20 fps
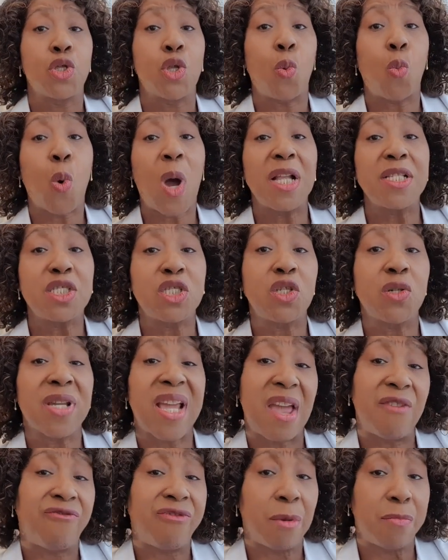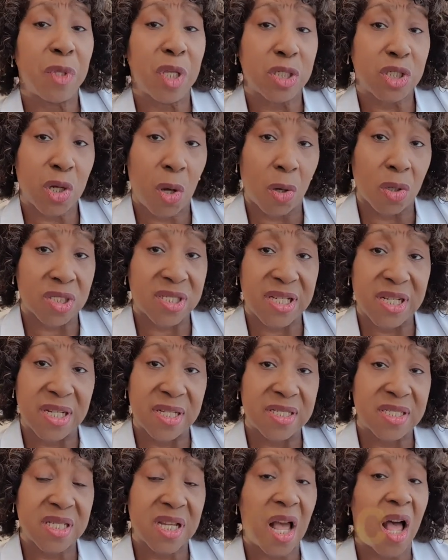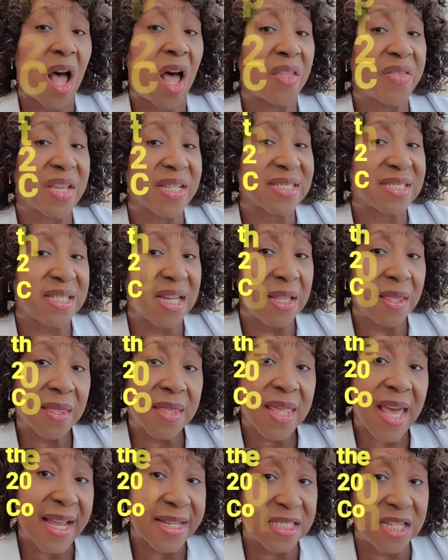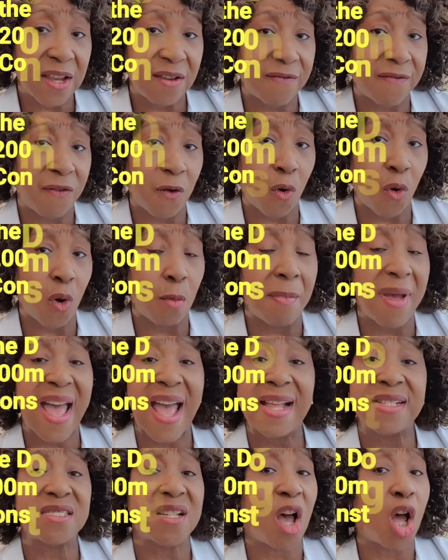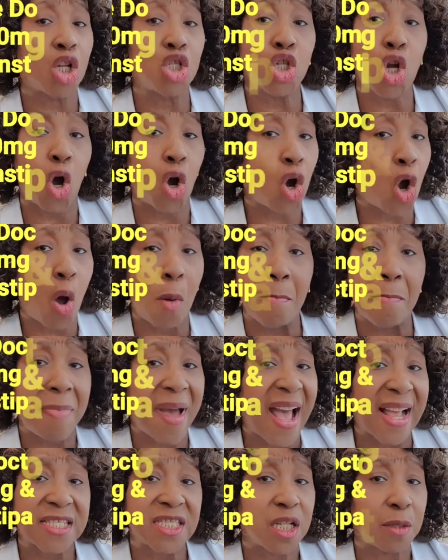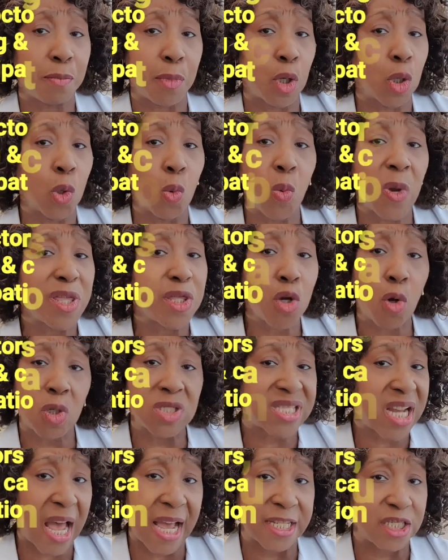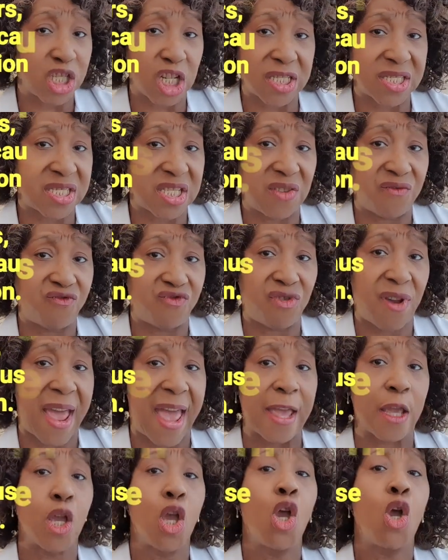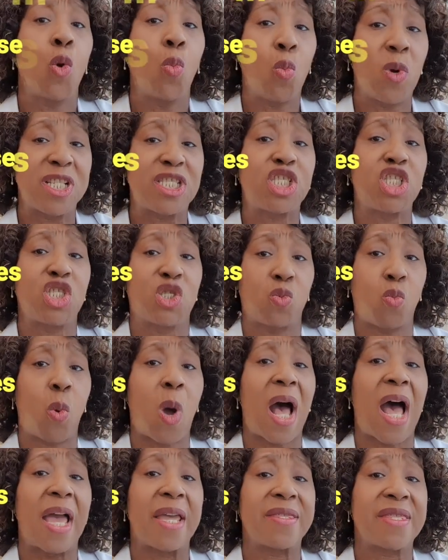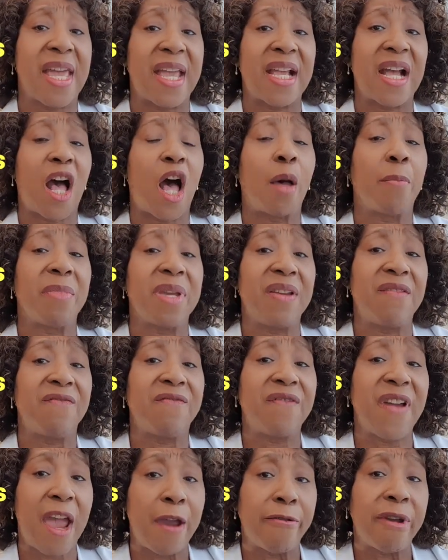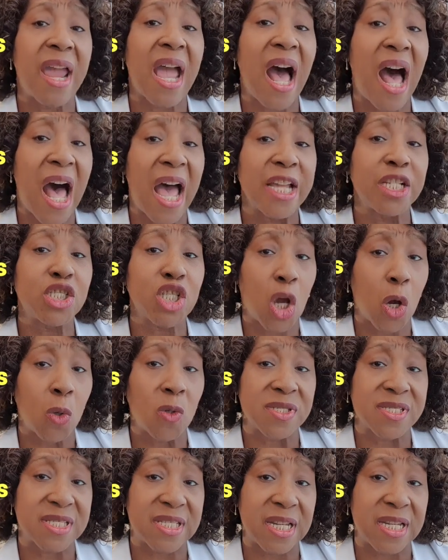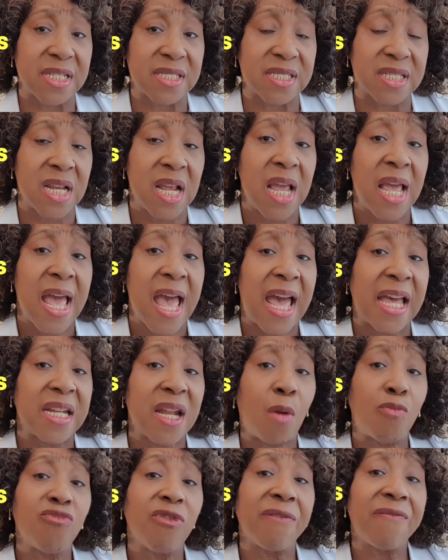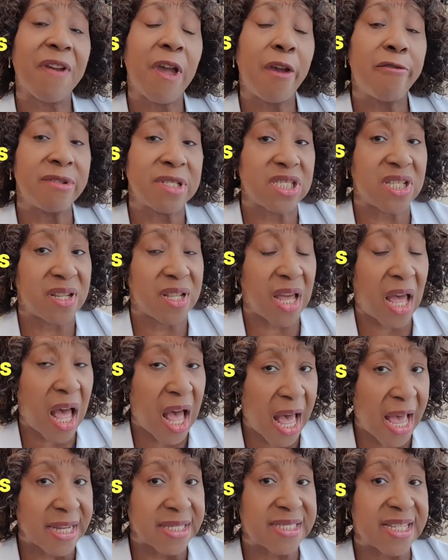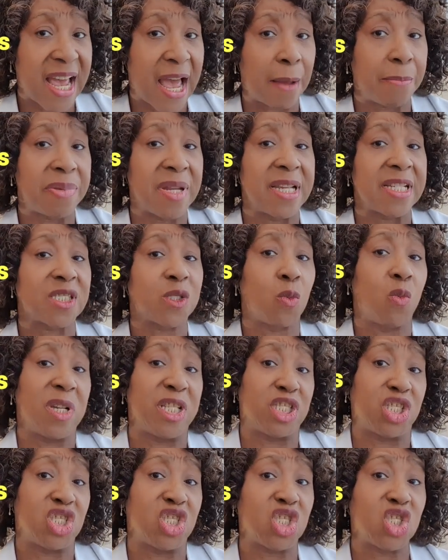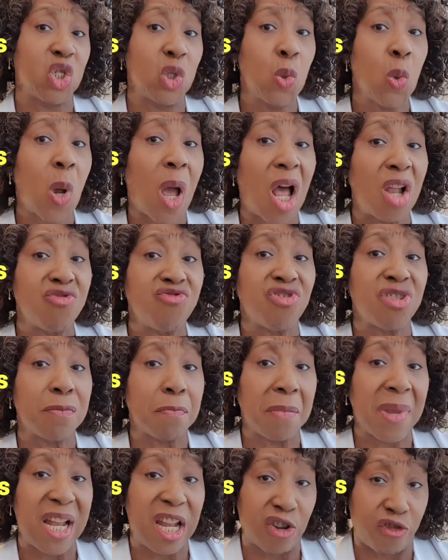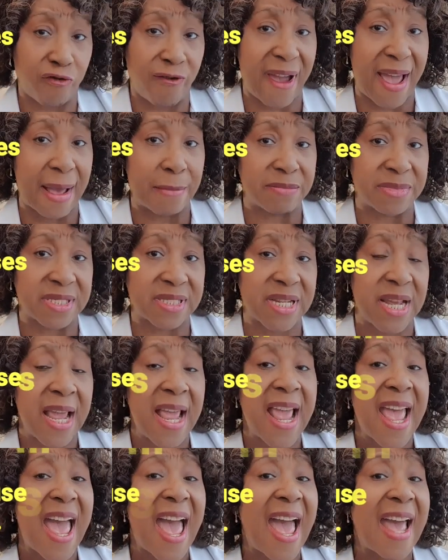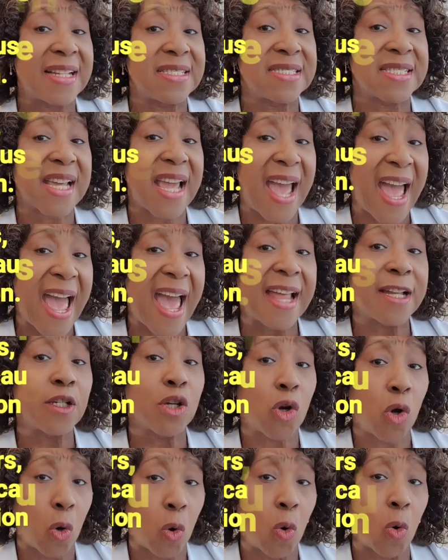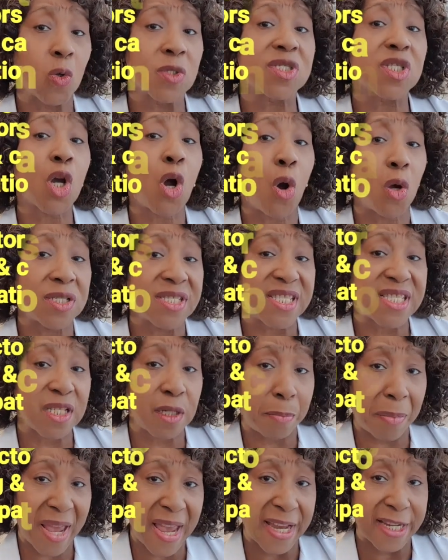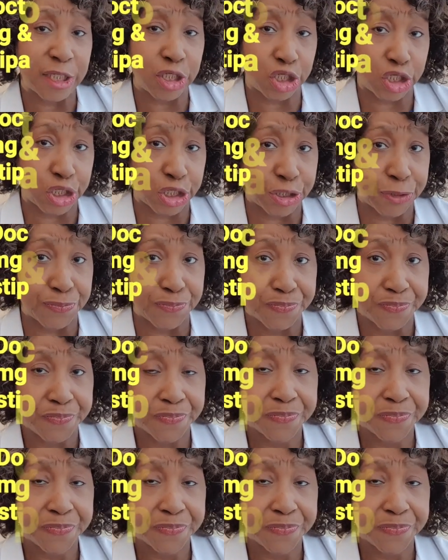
The ones you get from the doctors are the synthetic form and are not compatible with your digestive tract, which is why they come in very high doses. And I'm referring to the iron tablets, which is 200 milligrams and can cause constipation.